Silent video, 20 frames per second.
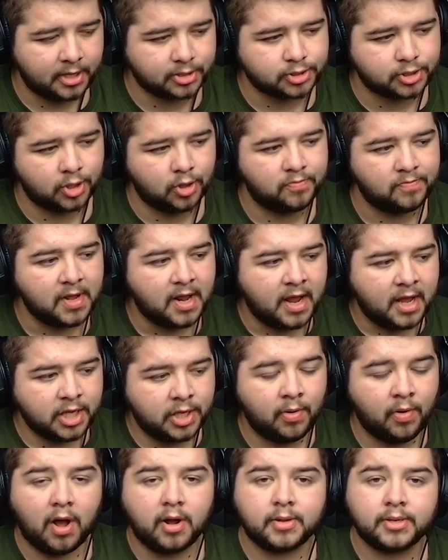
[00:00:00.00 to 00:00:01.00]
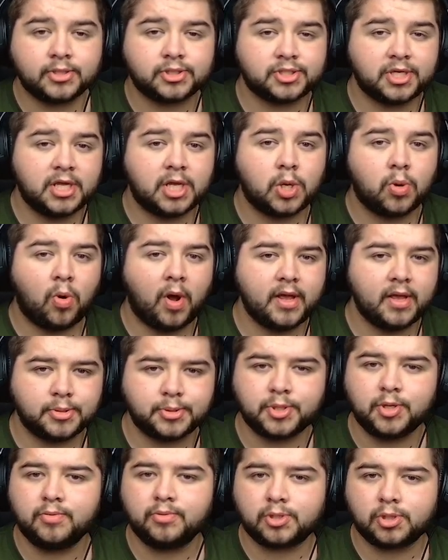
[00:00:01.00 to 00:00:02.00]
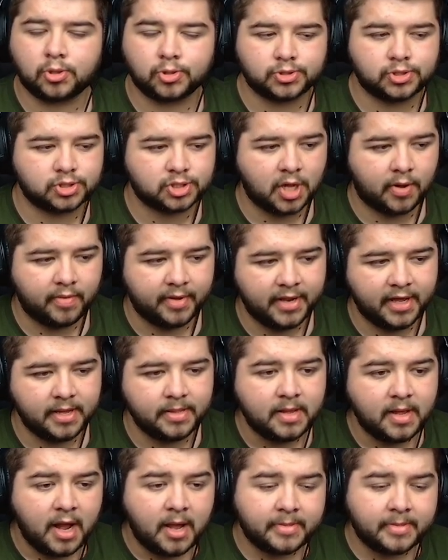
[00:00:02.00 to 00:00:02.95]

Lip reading: So you are going to see quite a few crosses going in.